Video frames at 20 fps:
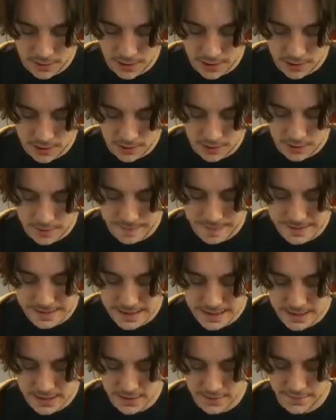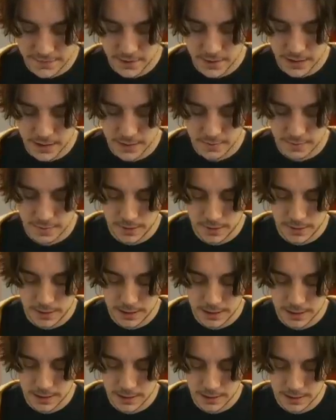Oh, a potential for a good pull
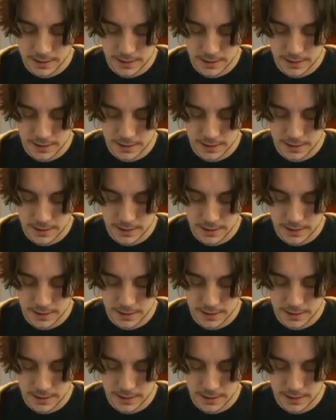here.